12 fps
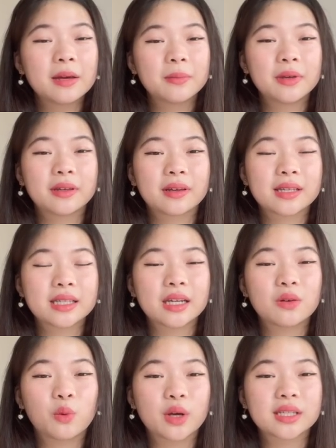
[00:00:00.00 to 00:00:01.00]
because
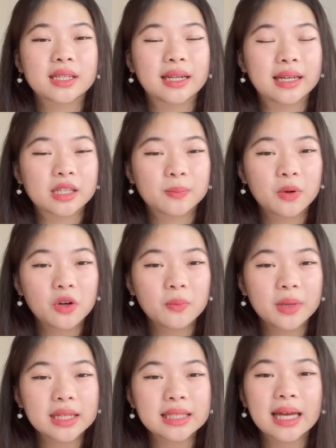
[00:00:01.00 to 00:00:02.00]
it was an
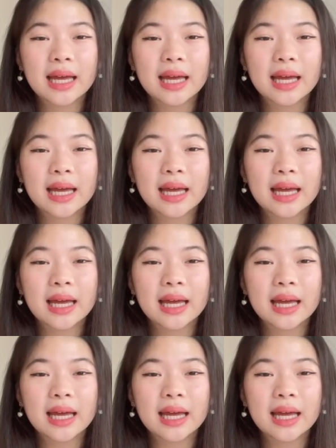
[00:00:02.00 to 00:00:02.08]
experiment